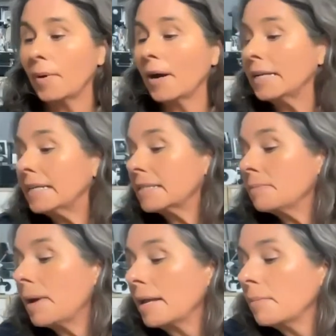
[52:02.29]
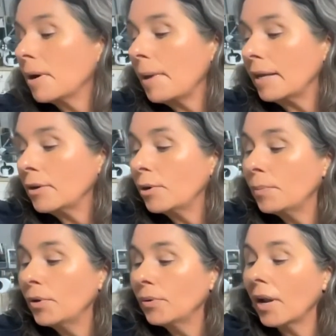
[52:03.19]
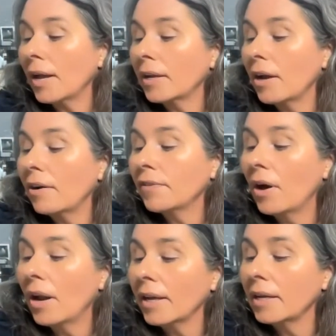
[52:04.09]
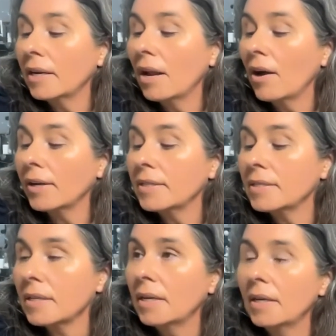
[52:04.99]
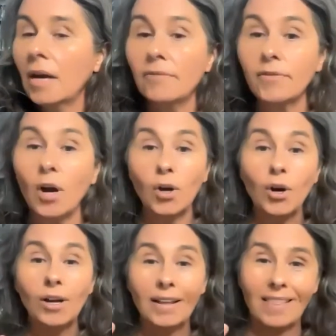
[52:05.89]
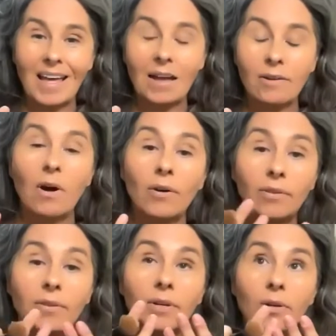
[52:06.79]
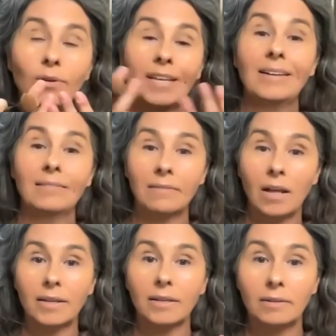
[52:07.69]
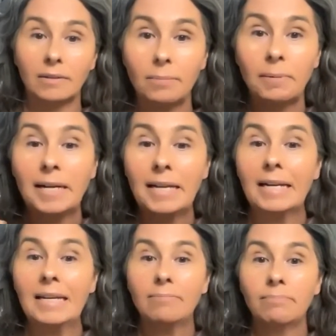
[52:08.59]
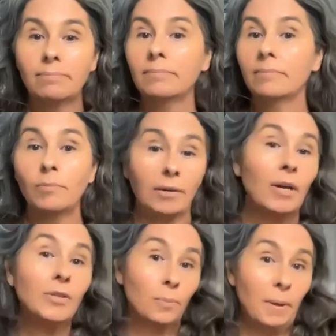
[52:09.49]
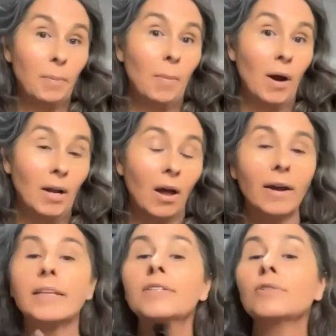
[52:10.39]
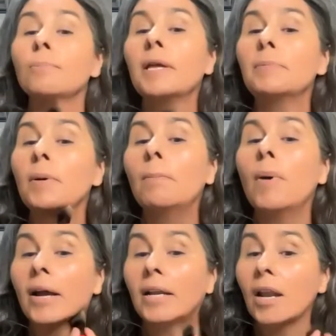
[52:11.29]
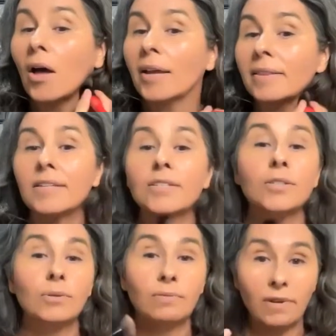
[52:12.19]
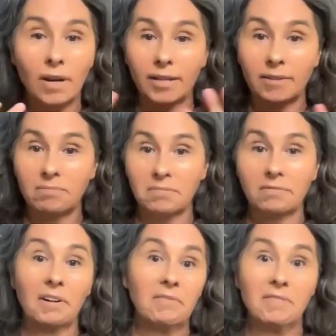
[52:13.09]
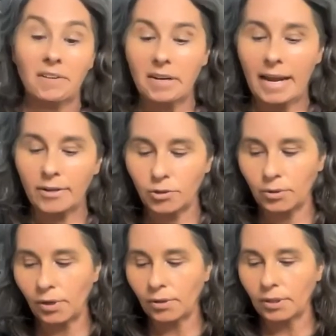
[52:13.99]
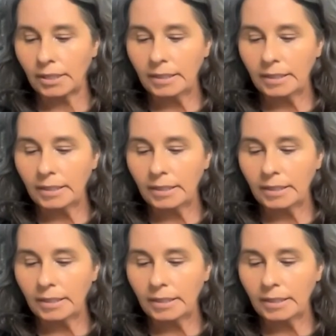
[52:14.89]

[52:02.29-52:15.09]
I need to make my makeup look like I've got like I've got colour there rather than looking like completely, well, some people might like this. Some people might like this sort of like very, very natural look.